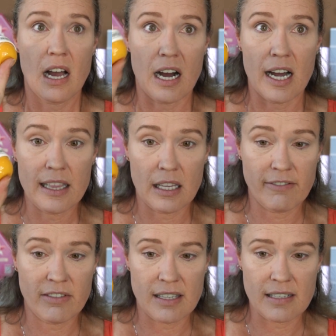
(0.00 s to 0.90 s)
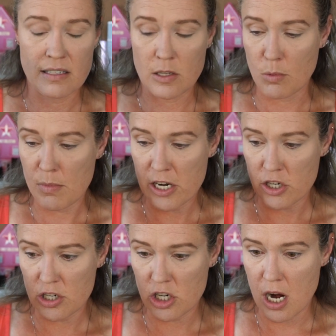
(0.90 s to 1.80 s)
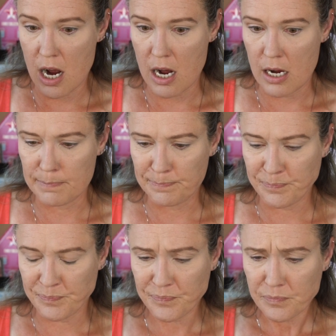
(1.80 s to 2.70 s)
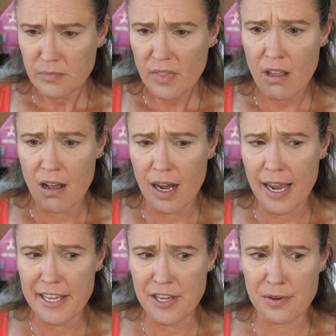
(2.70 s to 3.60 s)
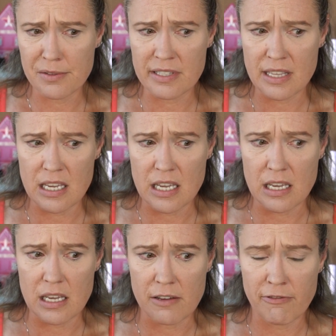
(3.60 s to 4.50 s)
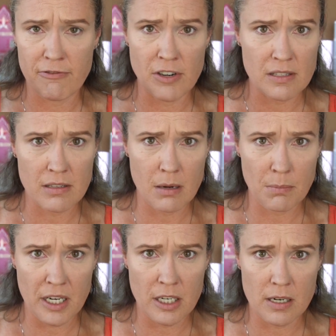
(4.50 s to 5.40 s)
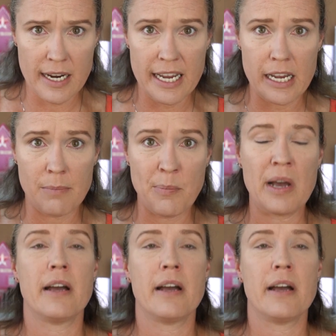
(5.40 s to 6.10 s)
I loved this so much. Um, I used the foot samba cream.